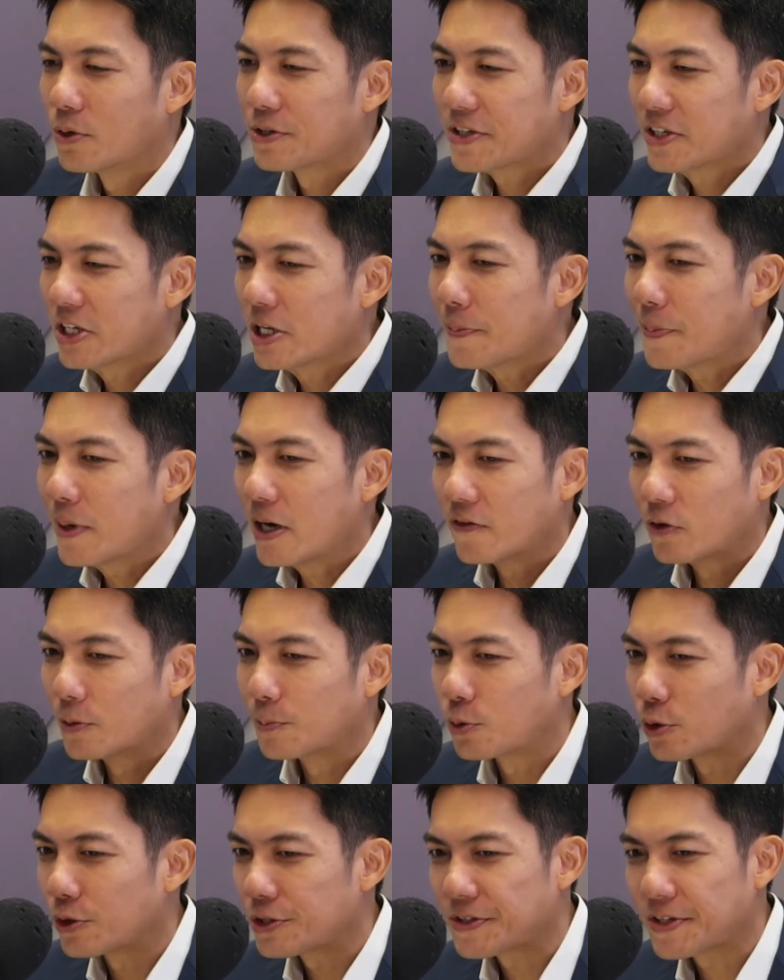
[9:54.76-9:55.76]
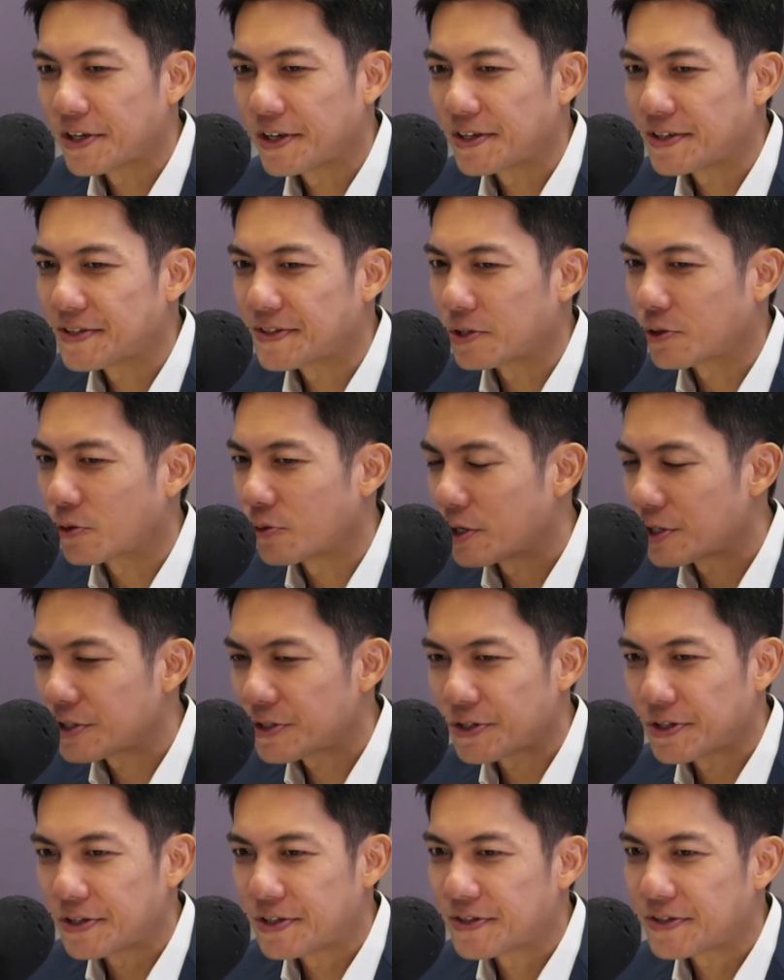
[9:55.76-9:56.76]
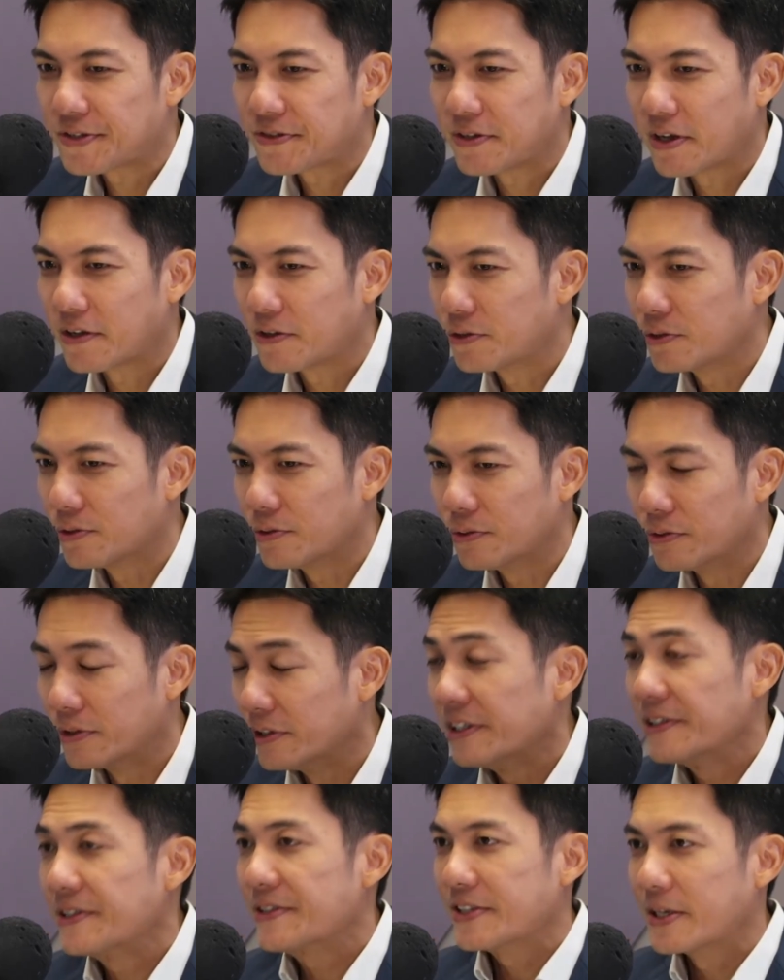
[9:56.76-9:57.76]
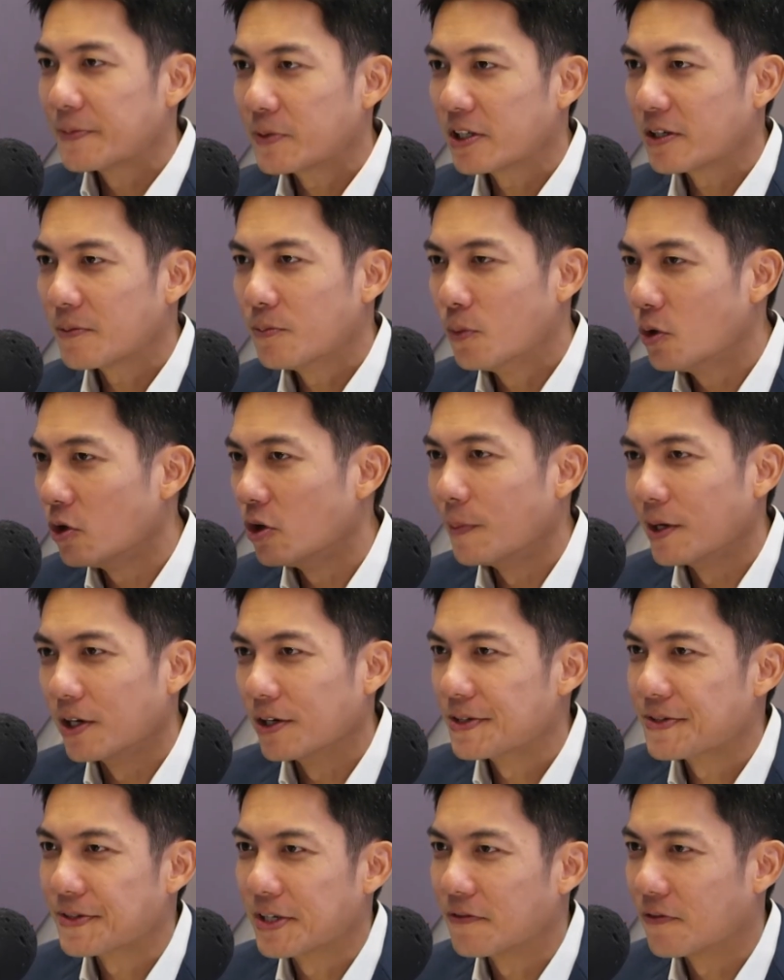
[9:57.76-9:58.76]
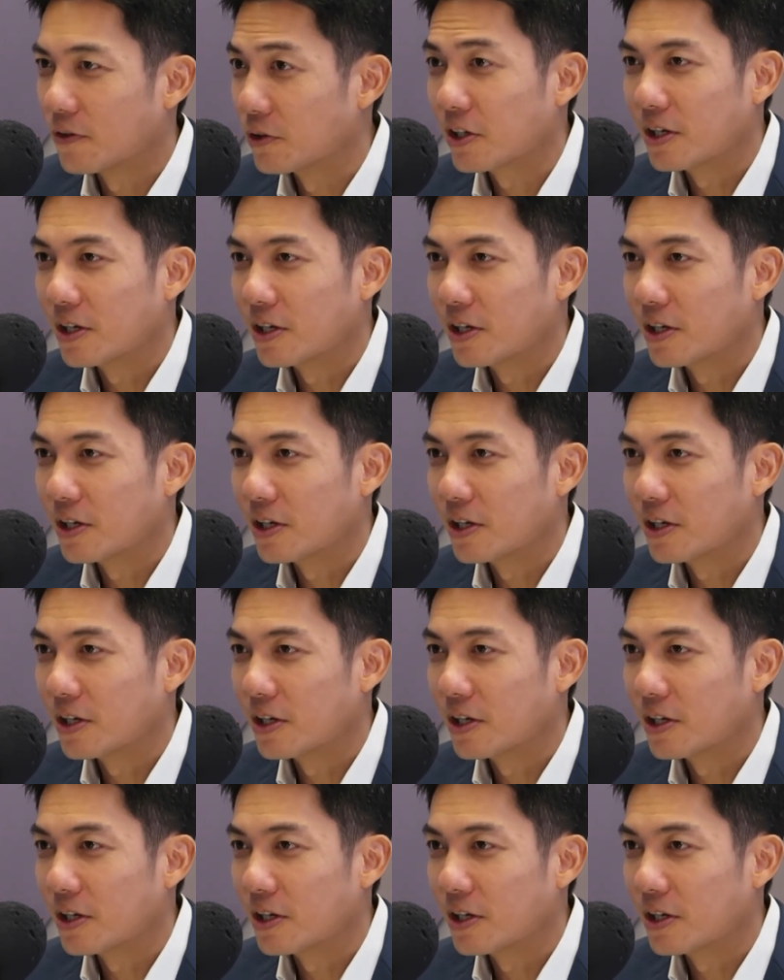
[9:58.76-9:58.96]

Was any part of the process, the questions, that you learned something more about yourself or